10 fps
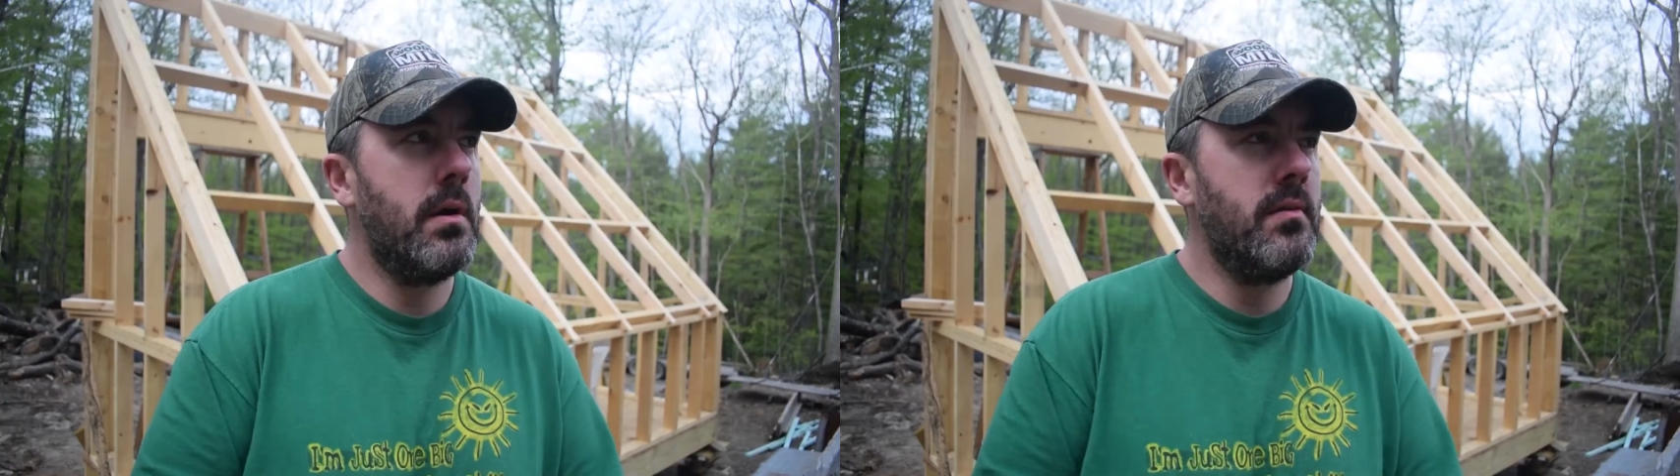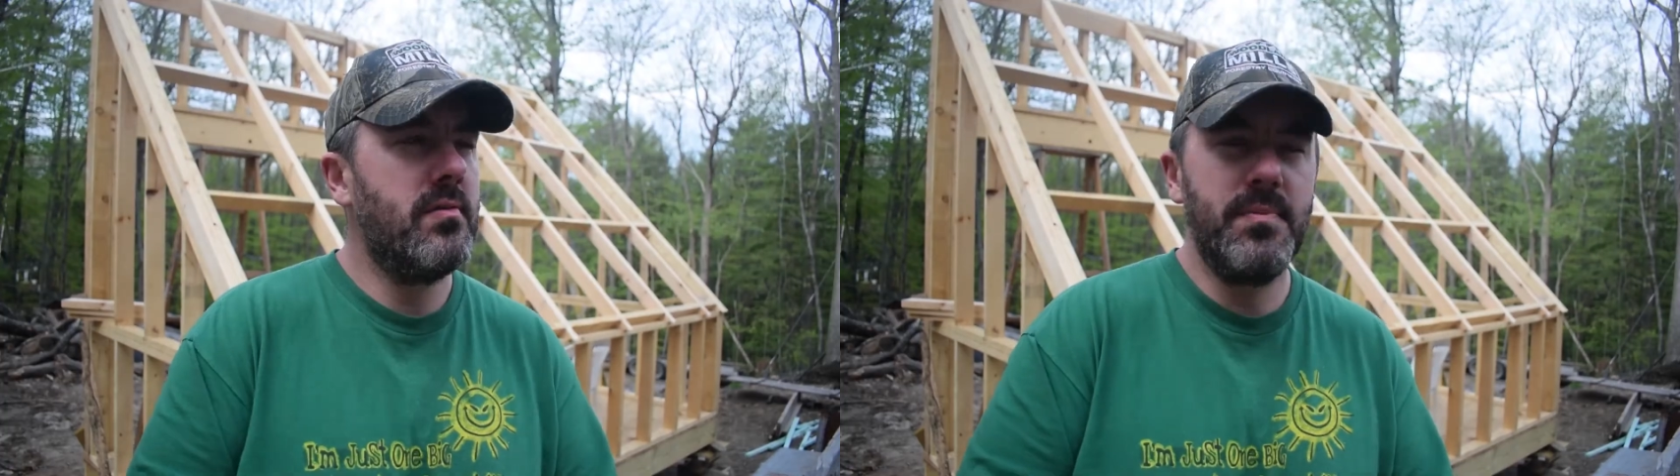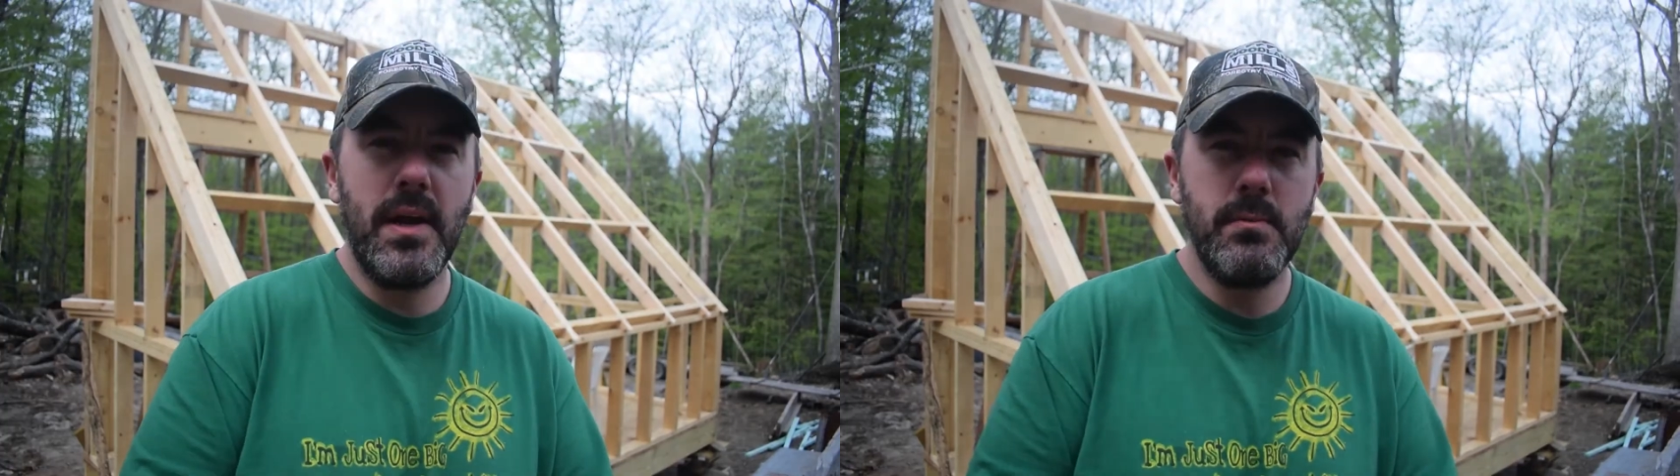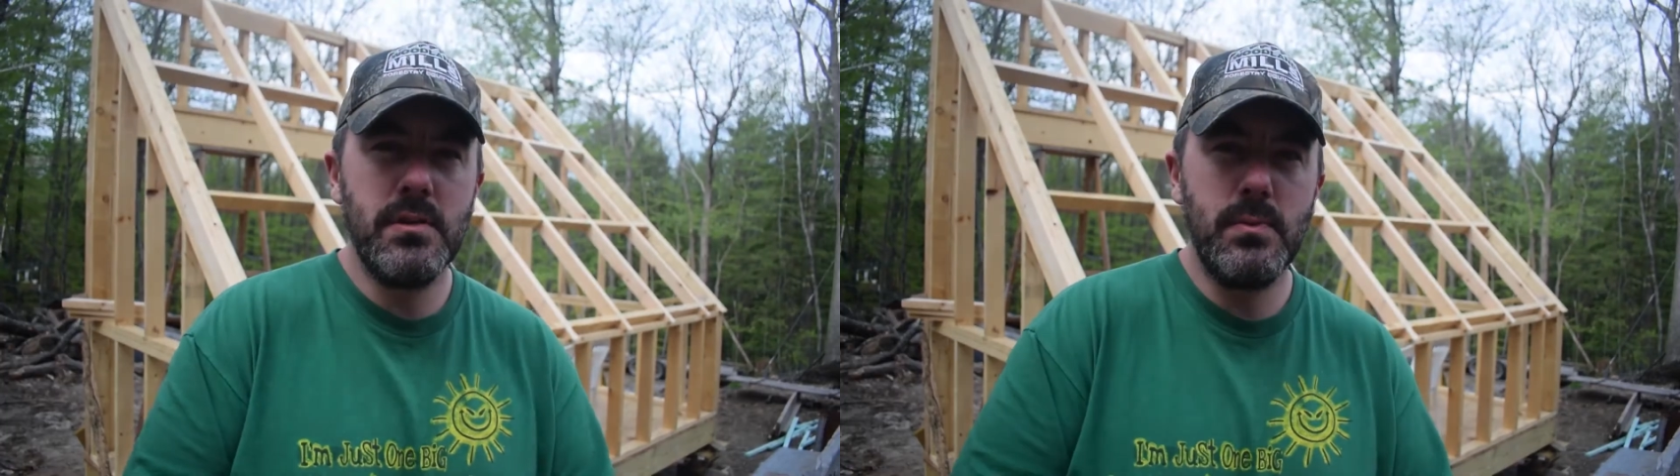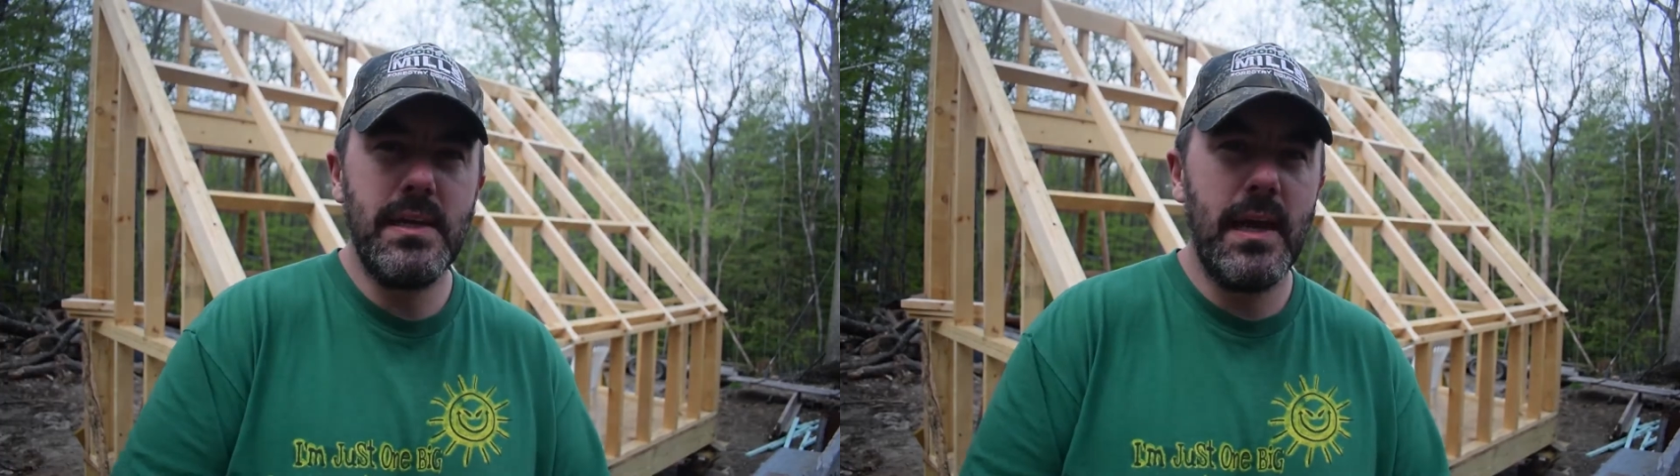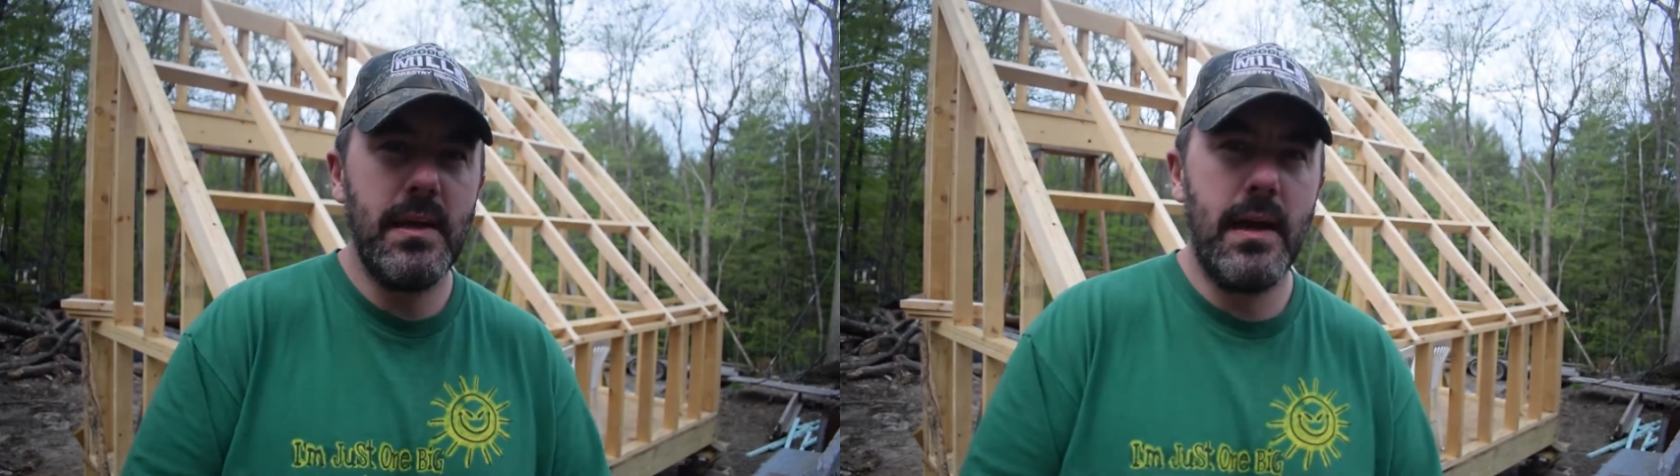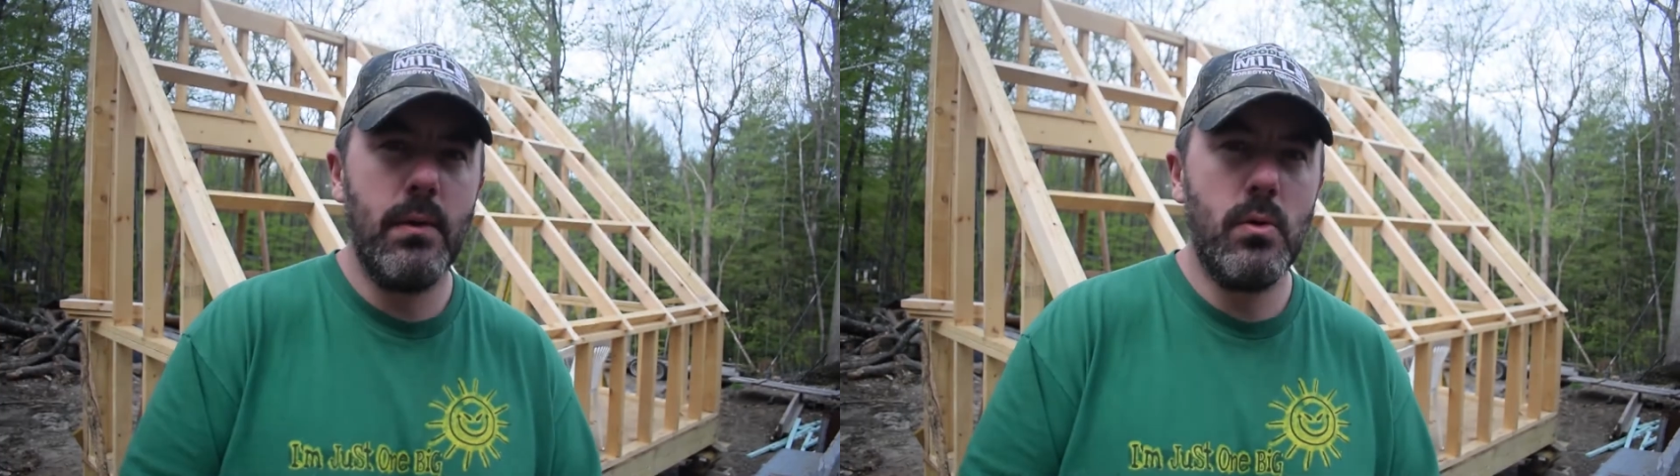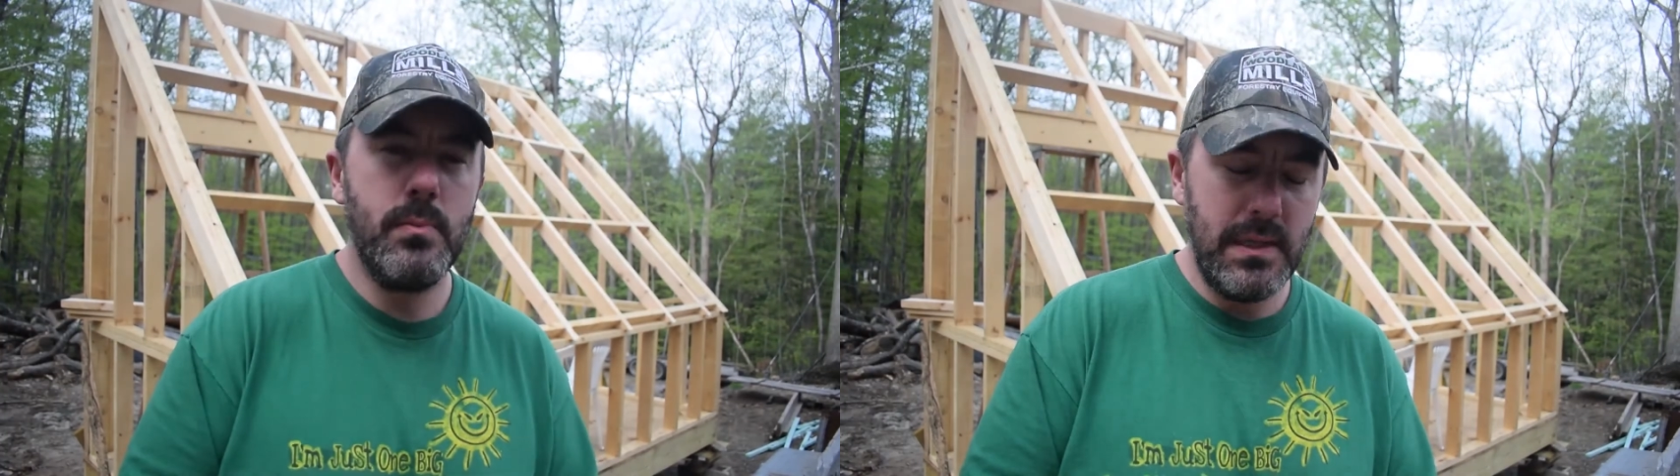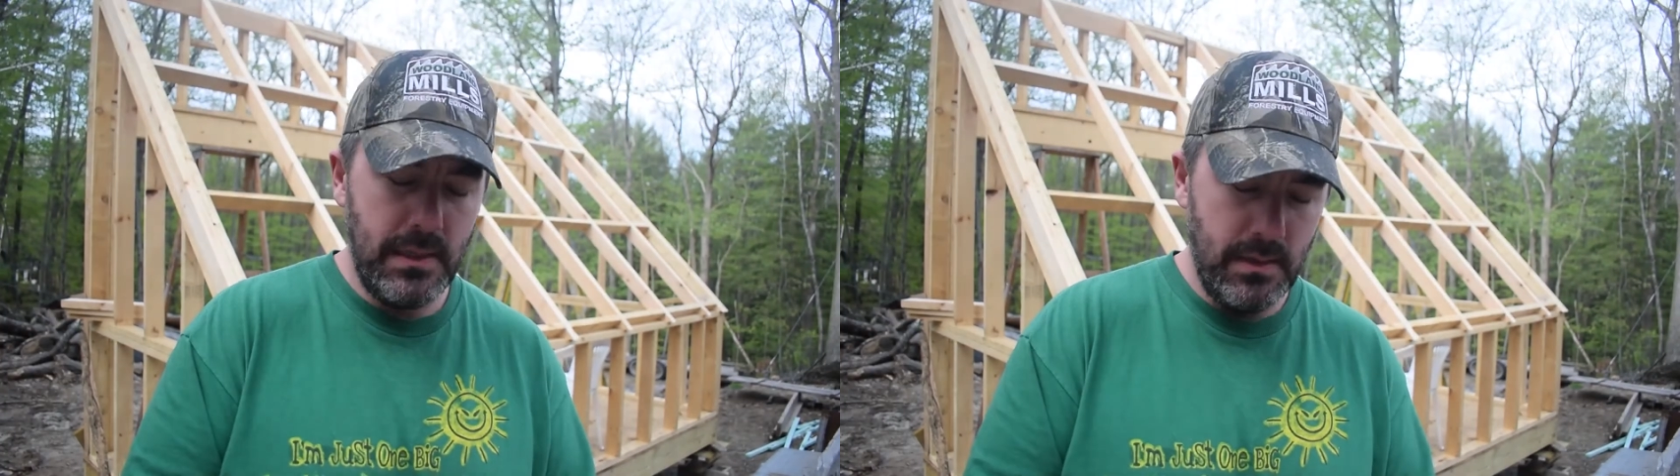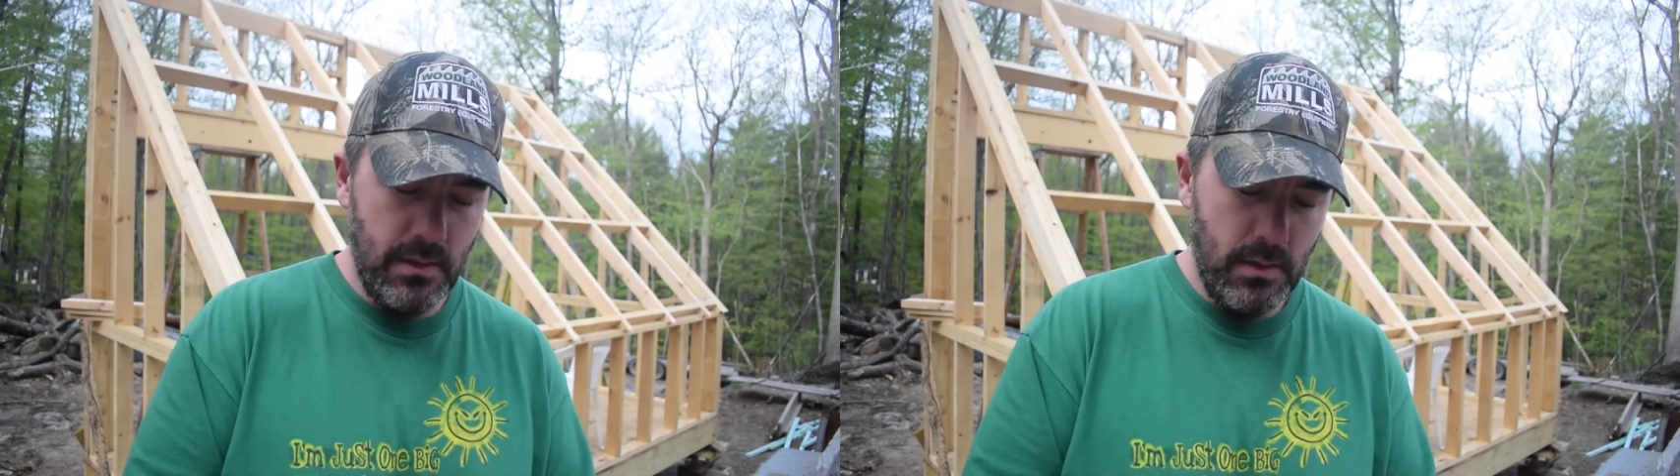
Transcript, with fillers: Sometime this weekend, I will be